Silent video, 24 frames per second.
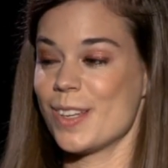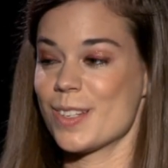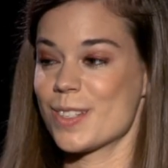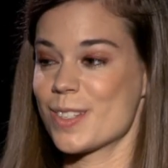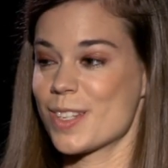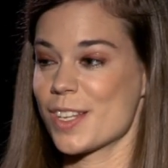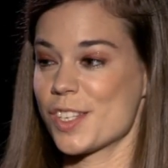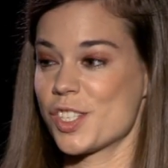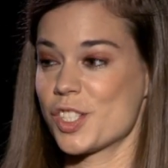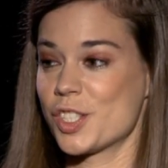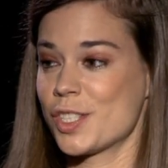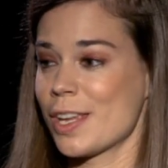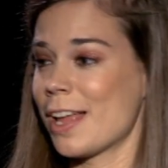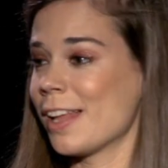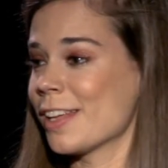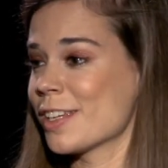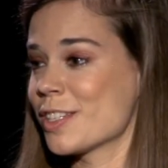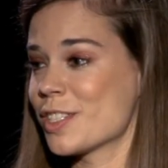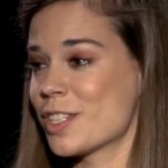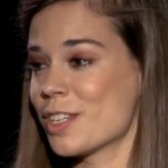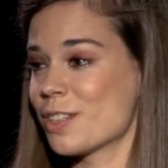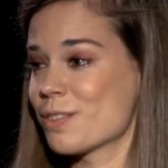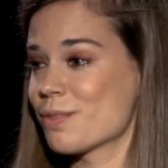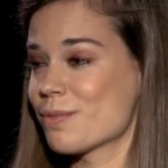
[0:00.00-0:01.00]
He is such a
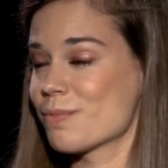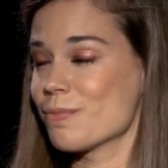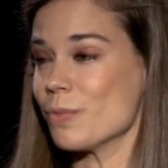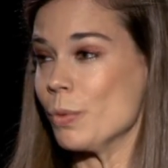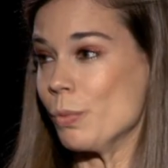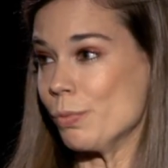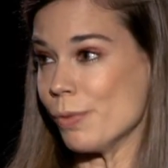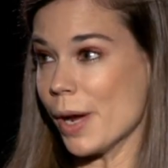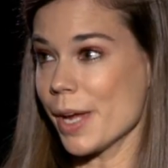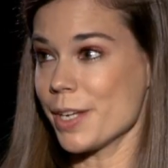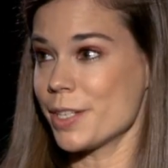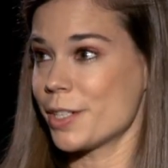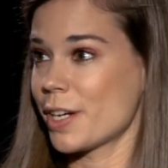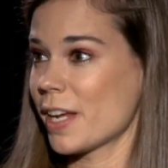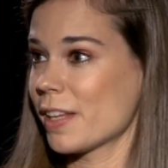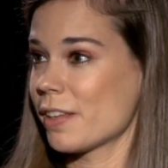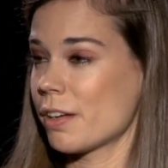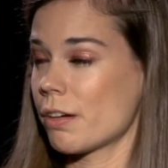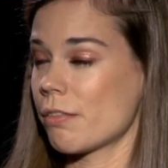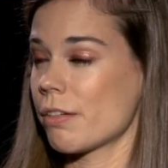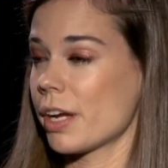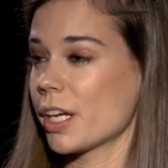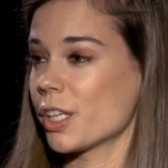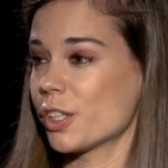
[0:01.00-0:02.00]
talented writer and
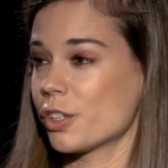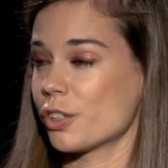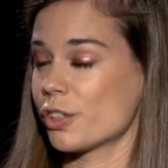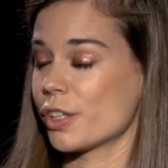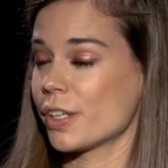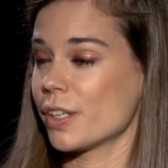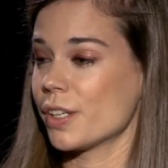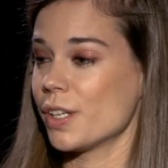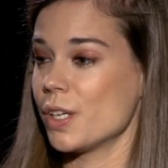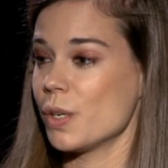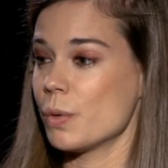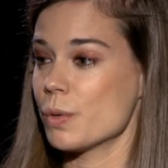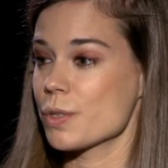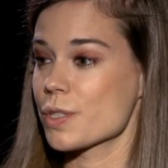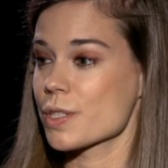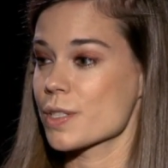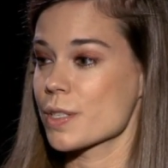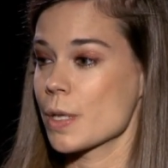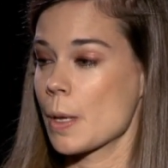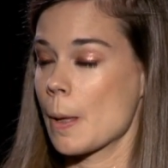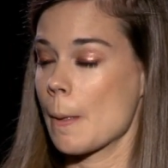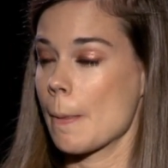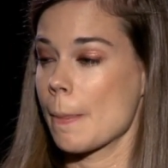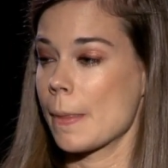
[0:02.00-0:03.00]
director, and he
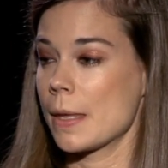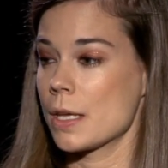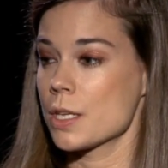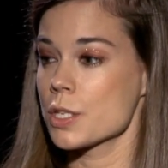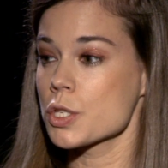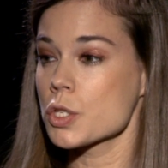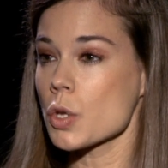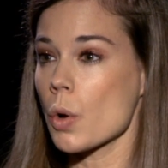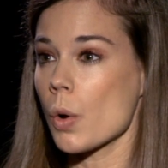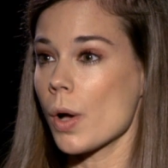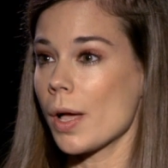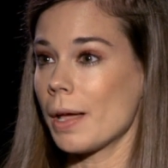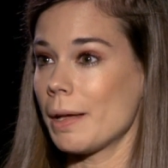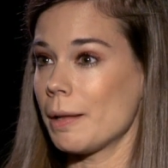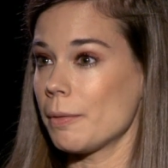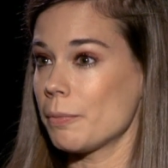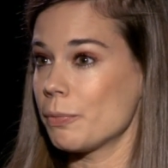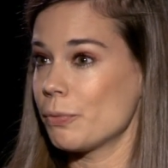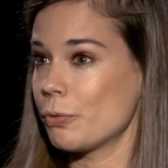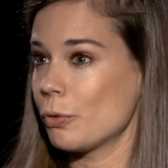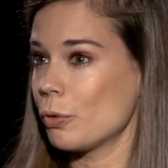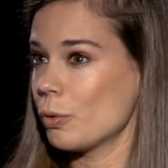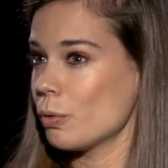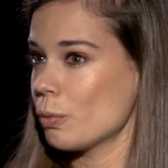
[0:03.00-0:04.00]
was so
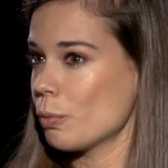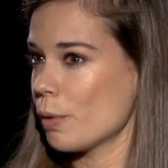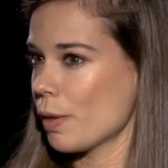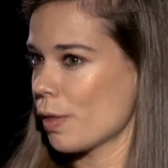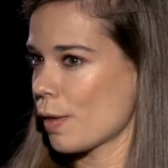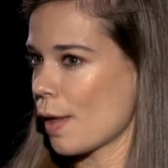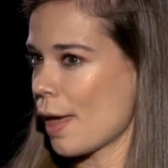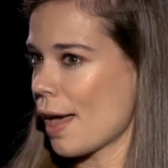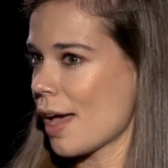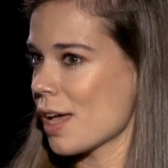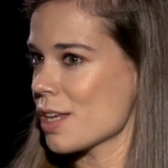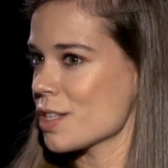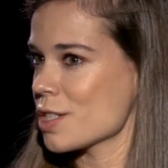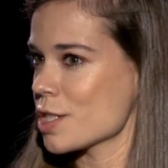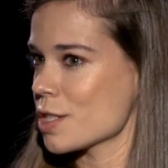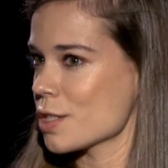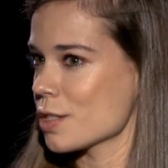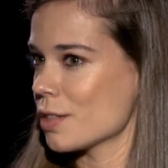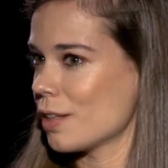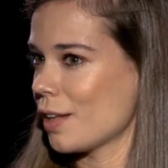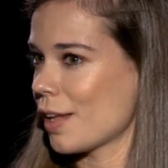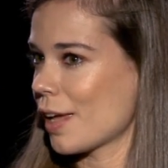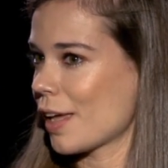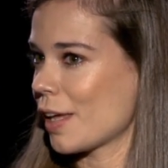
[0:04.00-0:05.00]
helpful with us,
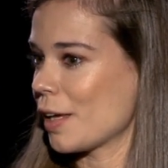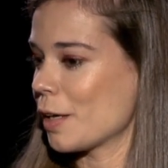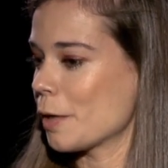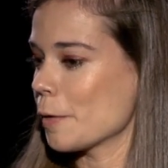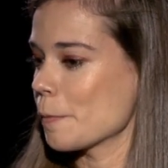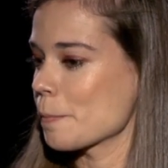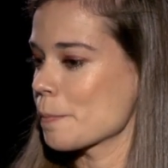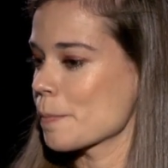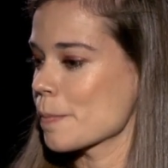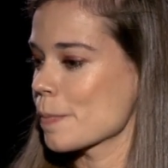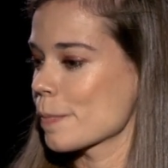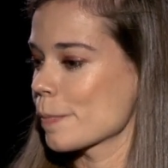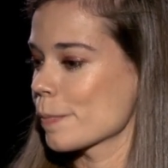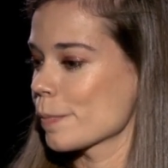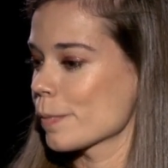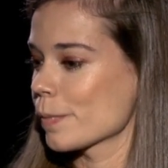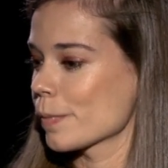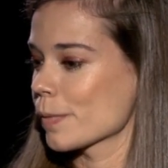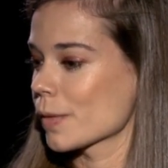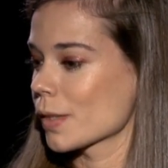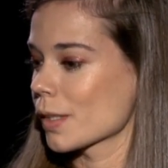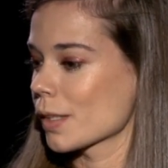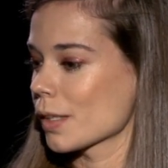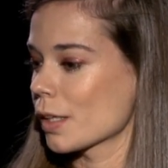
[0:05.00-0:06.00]
like
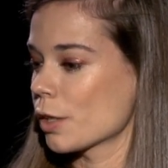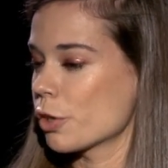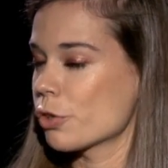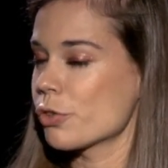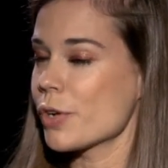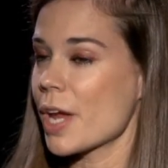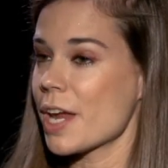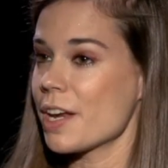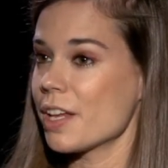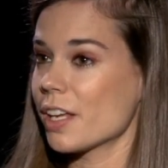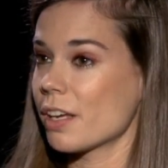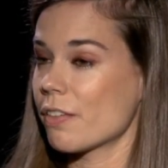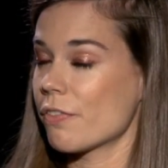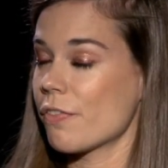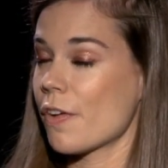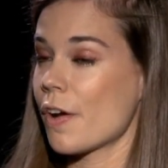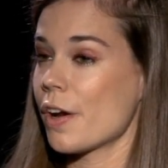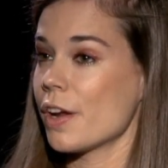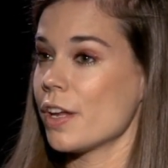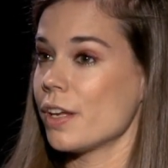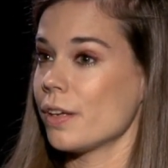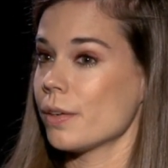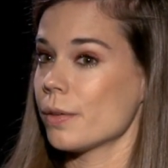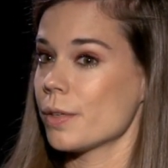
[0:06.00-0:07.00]
creating a
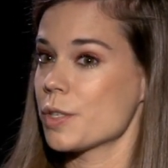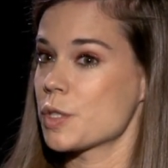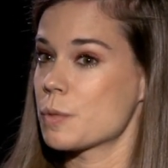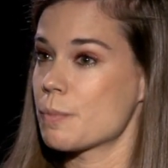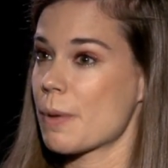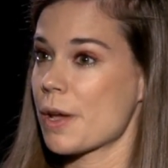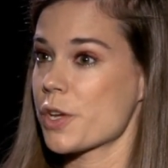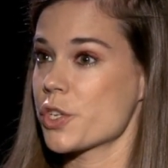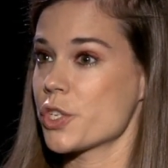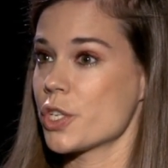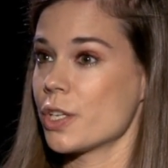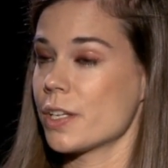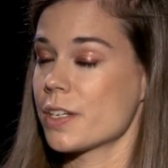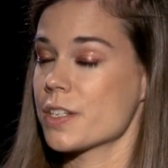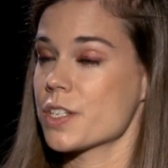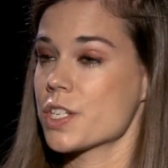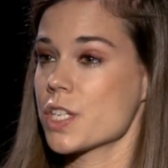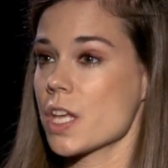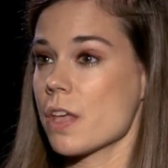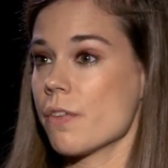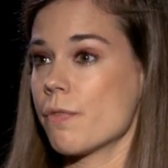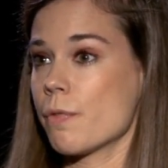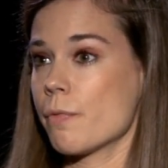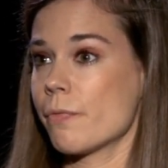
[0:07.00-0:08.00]
very special and
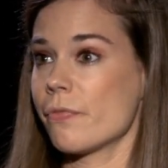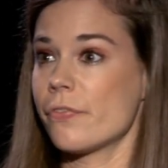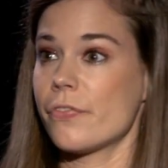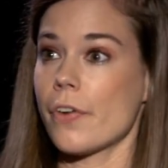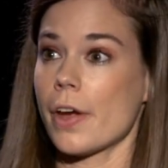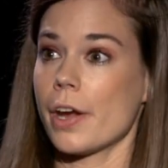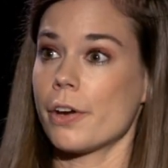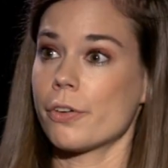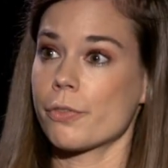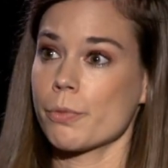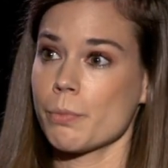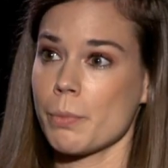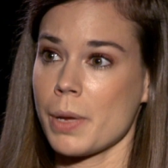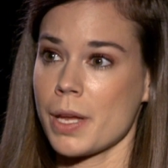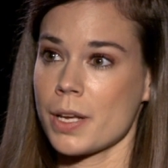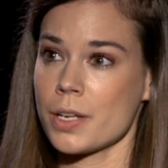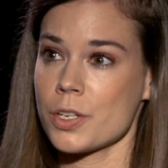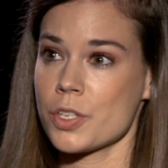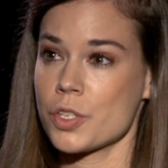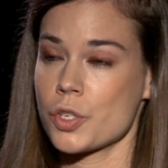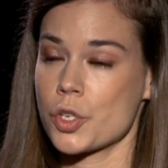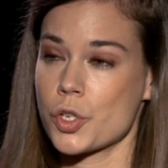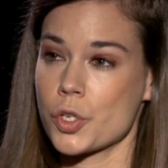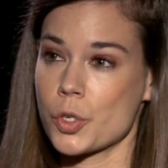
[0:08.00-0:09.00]
safe
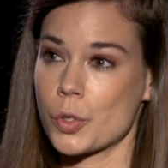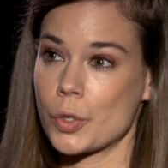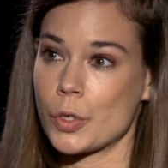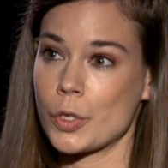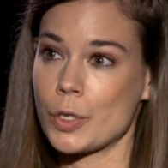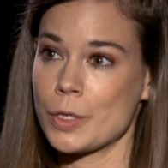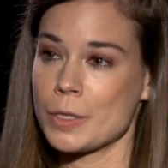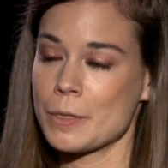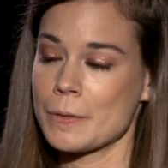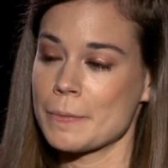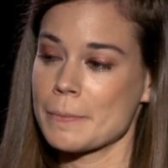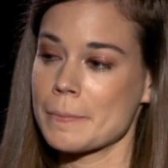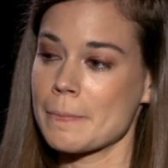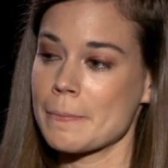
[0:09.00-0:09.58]
environment to shoot